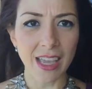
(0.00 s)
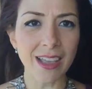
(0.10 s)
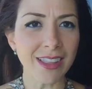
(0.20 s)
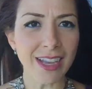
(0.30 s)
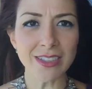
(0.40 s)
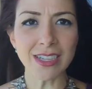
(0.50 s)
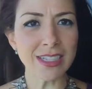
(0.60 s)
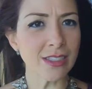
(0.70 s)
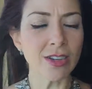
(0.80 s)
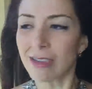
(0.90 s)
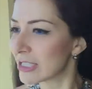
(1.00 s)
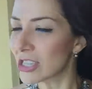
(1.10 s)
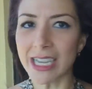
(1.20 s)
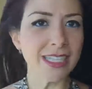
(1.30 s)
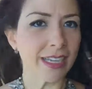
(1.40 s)
If the answer is no, let's
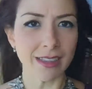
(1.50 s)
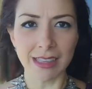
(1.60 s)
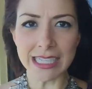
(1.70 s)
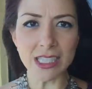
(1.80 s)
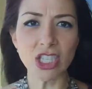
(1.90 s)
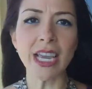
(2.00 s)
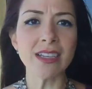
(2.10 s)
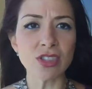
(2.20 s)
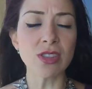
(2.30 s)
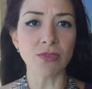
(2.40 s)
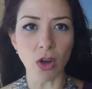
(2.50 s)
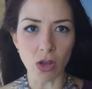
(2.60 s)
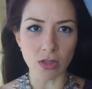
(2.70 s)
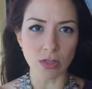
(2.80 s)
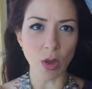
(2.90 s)
change it. Let's change the
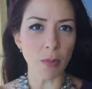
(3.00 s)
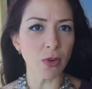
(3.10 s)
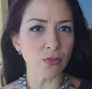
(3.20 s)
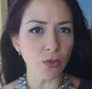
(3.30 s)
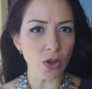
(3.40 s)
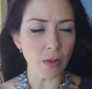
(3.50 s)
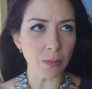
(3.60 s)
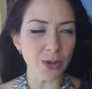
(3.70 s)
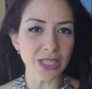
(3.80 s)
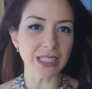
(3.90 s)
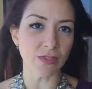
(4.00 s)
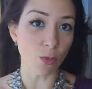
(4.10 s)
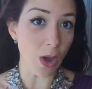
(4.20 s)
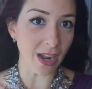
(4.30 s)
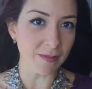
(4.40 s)
focus to a more positive
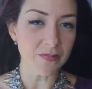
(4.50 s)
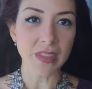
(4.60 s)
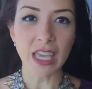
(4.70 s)
one,